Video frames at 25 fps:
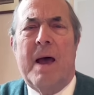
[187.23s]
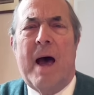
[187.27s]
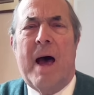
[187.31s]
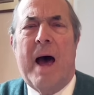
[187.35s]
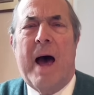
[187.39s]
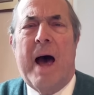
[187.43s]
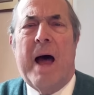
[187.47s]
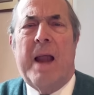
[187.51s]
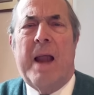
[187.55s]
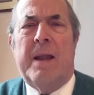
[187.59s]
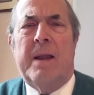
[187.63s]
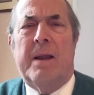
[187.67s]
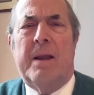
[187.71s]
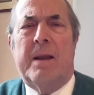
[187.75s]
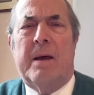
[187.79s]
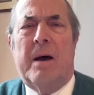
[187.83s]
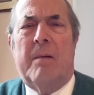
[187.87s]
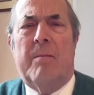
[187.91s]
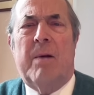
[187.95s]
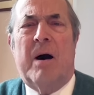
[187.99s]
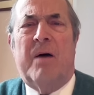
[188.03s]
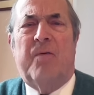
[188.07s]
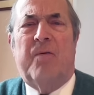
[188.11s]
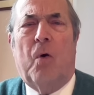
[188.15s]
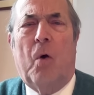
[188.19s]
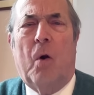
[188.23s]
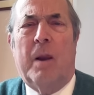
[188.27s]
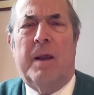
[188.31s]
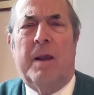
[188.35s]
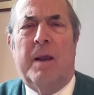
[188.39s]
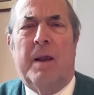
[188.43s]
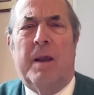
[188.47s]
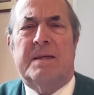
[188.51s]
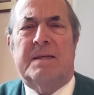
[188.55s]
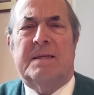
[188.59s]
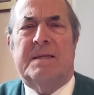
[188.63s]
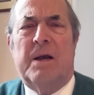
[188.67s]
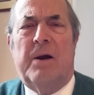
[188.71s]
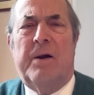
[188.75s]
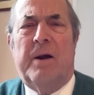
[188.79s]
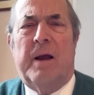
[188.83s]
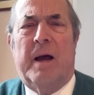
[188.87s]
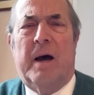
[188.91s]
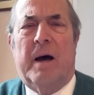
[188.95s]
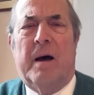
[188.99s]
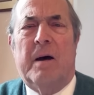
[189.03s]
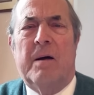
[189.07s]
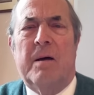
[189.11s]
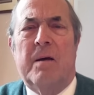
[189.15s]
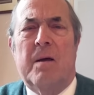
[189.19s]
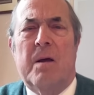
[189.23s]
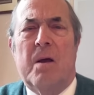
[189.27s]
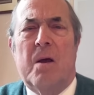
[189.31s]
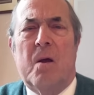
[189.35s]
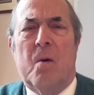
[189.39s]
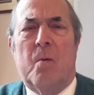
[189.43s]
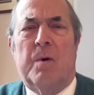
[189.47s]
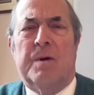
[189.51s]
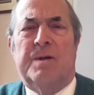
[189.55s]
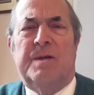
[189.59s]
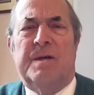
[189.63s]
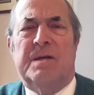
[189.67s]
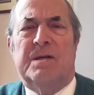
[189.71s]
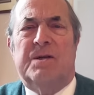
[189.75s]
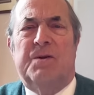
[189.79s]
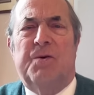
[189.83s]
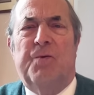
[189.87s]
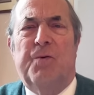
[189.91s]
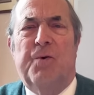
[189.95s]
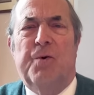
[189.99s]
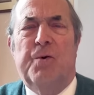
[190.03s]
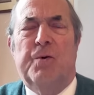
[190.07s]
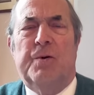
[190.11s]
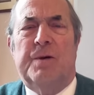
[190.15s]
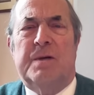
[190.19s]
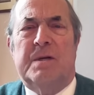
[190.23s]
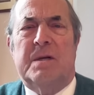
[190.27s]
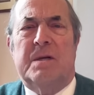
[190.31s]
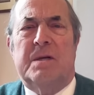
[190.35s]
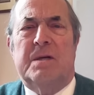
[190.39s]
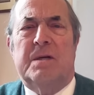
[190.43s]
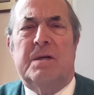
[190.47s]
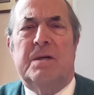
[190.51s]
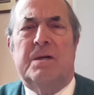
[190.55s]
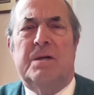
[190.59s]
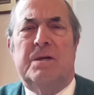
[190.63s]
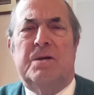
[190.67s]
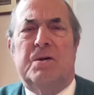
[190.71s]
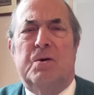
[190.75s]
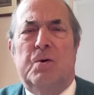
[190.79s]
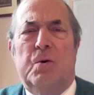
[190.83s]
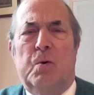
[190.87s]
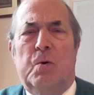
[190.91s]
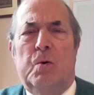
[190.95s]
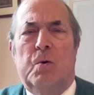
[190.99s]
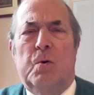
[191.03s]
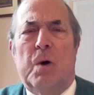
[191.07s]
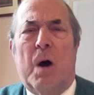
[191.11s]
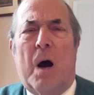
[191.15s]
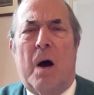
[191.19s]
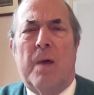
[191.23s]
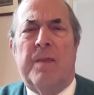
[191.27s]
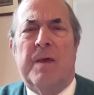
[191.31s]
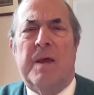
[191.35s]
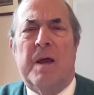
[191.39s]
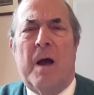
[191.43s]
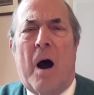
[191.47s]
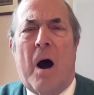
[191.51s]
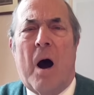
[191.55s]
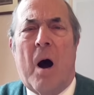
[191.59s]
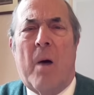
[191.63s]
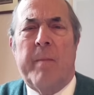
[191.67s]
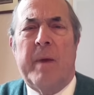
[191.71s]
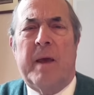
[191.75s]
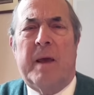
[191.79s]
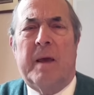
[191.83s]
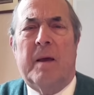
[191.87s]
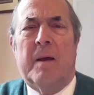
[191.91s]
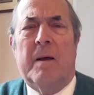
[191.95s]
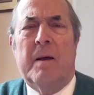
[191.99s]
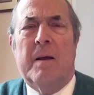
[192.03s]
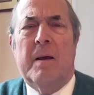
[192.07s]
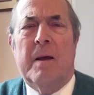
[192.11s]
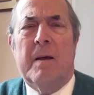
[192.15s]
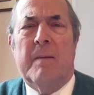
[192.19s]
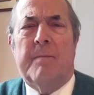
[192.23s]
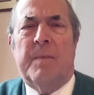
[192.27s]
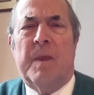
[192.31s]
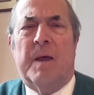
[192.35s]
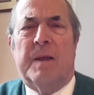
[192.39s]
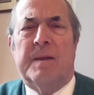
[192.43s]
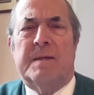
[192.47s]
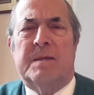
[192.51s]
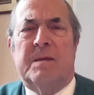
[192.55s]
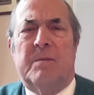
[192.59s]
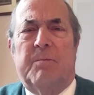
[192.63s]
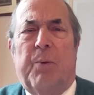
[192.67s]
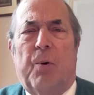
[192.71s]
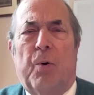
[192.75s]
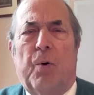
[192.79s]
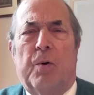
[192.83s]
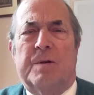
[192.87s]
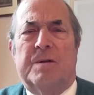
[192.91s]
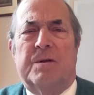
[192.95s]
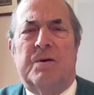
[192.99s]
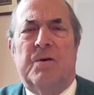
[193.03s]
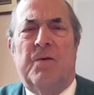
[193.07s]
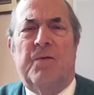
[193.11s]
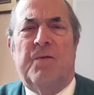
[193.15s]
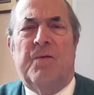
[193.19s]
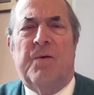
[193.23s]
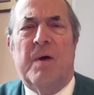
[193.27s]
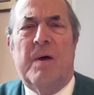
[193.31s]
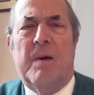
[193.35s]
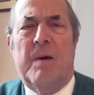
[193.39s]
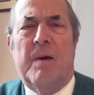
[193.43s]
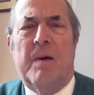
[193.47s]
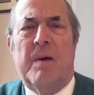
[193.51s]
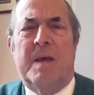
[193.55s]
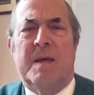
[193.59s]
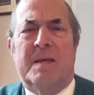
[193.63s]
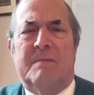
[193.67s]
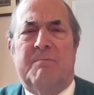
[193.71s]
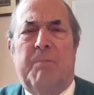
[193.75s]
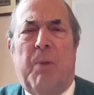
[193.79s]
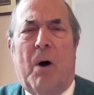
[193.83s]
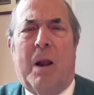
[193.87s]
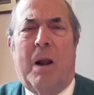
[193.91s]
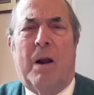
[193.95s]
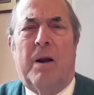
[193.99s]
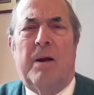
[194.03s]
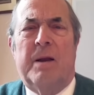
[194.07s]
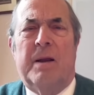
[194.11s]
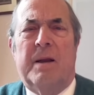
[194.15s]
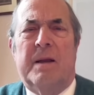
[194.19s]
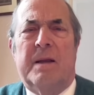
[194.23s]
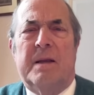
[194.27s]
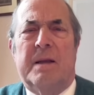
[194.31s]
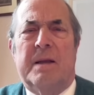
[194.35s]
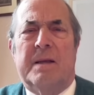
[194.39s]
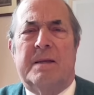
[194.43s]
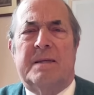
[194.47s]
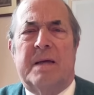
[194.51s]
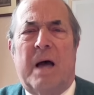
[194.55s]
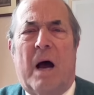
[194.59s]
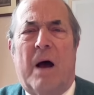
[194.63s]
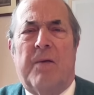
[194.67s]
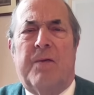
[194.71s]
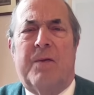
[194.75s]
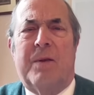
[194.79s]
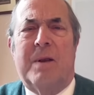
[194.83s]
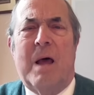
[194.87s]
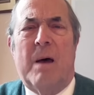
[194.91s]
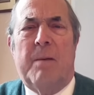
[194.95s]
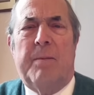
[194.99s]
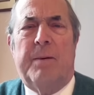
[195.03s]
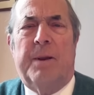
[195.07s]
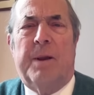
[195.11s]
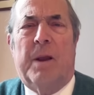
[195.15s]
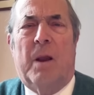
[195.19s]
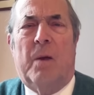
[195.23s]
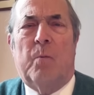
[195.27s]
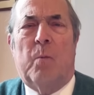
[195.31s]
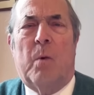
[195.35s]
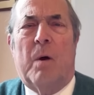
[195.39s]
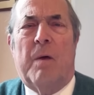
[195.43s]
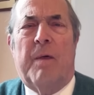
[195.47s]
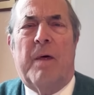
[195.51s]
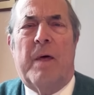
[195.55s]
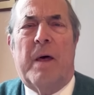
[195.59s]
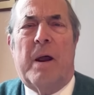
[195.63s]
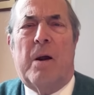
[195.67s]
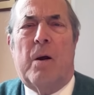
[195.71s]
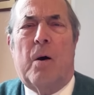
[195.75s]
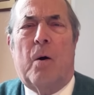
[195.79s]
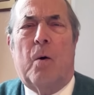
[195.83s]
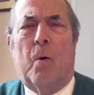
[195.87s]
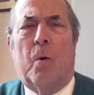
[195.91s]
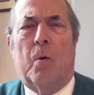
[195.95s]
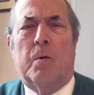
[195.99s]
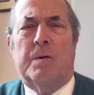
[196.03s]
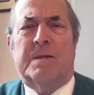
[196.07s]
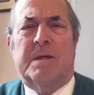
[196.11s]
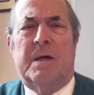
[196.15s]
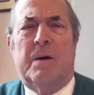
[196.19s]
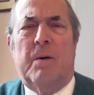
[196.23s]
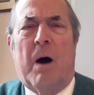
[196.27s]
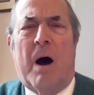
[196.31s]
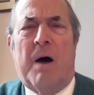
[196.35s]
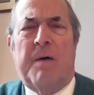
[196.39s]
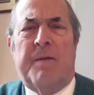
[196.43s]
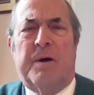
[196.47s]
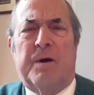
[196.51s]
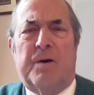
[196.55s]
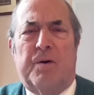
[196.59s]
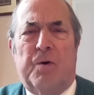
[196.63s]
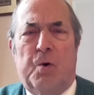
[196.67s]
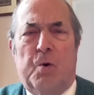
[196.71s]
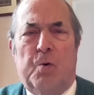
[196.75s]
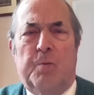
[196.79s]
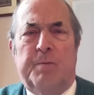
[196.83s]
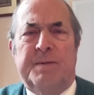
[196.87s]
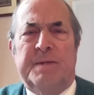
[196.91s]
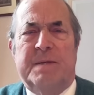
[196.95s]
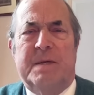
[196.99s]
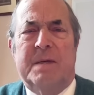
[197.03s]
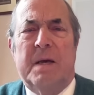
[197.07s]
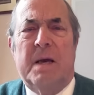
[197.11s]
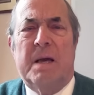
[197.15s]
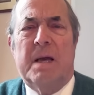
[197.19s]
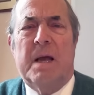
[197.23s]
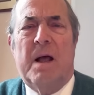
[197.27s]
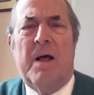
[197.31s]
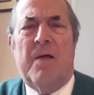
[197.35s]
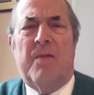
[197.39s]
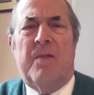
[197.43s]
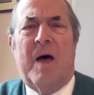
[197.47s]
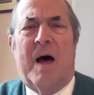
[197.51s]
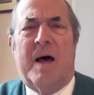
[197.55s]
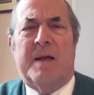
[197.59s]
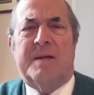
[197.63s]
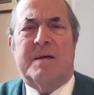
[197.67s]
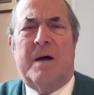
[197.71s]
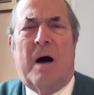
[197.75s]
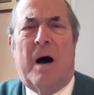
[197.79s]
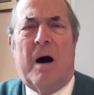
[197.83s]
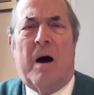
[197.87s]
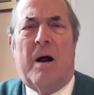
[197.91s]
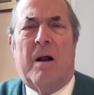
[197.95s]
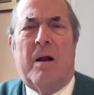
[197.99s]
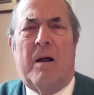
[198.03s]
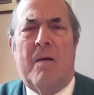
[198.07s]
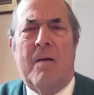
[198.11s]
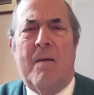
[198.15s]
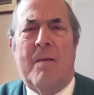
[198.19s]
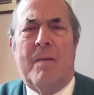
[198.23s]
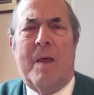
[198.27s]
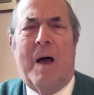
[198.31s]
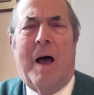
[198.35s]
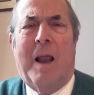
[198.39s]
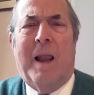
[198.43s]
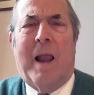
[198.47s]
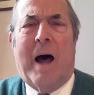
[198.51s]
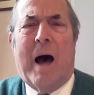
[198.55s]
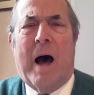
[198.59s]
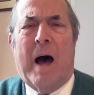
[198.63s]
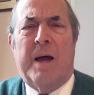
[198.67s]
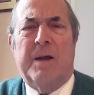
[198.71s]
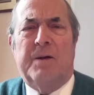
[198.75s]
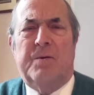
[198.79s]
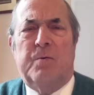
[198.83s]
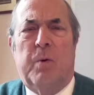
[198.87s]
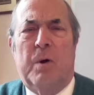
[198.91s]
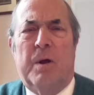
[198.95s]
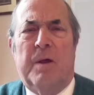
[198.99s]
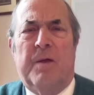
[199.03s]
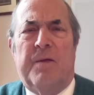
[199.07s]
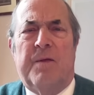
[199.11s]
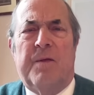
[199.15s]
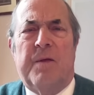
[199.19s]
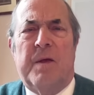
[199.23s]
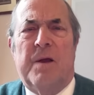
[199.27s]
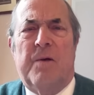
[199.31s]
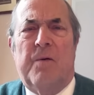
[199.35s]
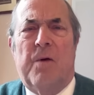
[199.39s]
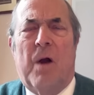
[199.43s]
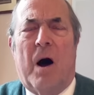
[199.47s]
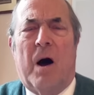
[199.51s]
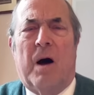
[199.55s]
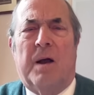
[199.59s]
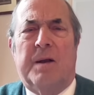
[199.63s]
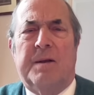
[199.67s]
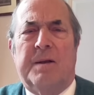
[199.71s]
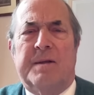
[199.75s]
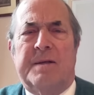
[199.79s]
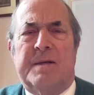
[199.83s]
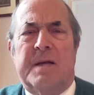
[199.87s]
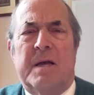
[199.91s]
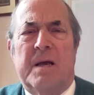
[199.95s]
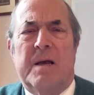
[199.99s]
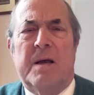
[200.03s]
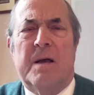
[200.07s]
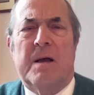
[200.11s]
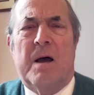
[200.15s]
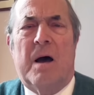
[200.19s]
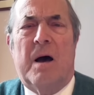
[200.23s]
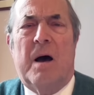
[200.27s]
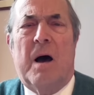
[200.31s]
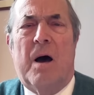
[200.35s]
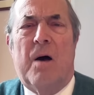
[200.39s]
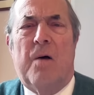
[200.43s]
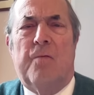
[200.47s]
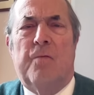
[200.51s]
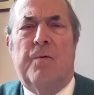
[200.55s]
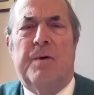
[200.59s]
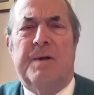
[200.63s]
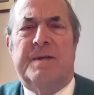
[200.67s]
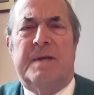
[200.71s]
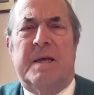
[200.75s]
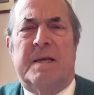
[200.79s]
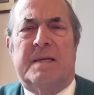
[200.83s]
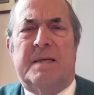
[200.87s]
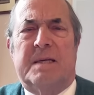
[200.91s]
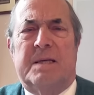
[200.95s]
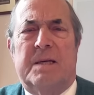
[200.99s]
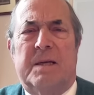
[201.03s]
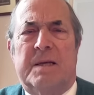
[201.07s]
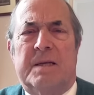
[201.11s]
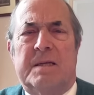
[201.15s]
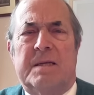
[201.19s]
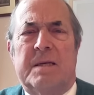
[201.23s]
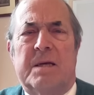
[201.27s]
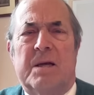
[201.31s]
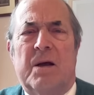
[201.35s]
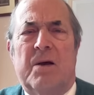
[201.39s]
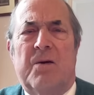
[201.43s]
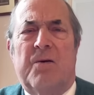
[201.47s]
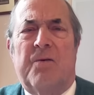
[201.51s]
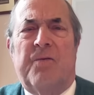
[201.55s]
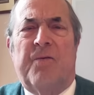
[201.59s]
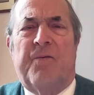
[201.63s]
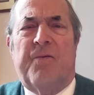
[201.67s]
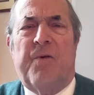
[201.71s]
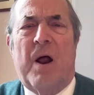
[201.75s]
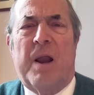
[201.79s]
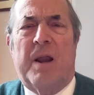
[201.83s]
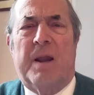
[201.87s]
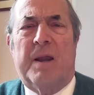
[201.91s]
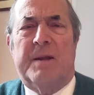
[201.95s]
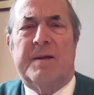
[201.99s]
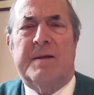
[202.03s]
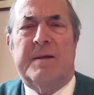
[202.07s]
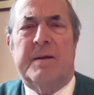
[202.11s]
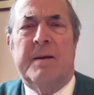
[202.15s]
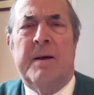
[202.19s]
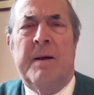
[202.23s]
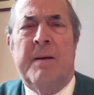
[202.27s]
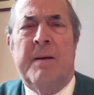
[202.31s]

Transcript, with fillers: and above all in Syria, which is the route to the arming and support of Hezbollah in South Lebanon, where there are also other groups that are allied with Iran's uh, resistance front.